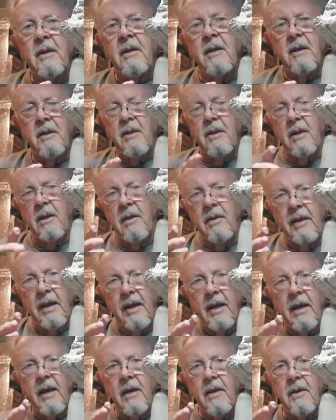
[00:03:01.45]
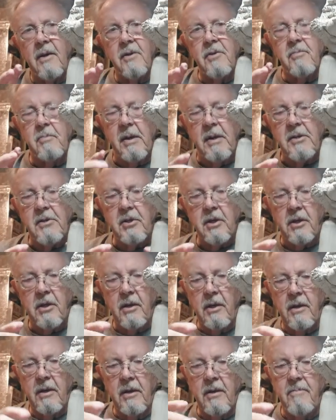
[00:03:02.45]
And the head is
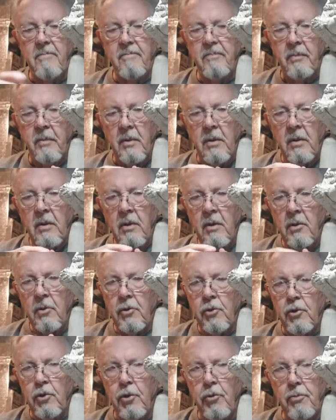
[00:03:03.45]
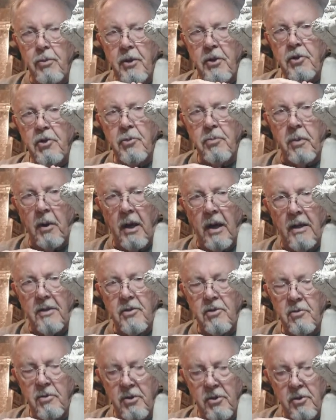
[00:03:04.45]
basically two pinch
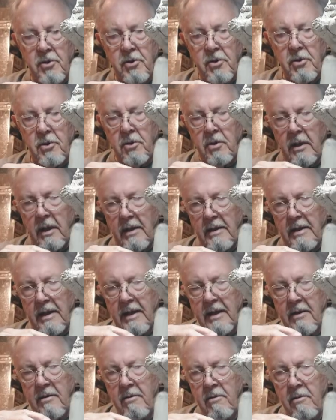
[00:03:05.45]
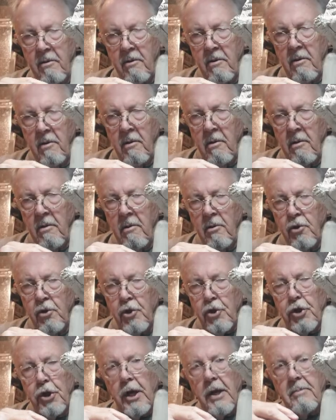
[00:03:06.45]
pots, which I then
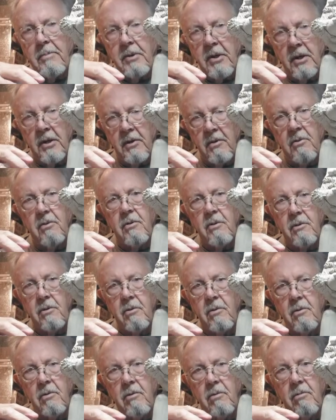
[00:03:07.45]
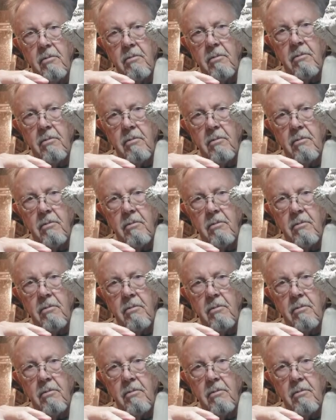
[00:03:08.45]
shaped into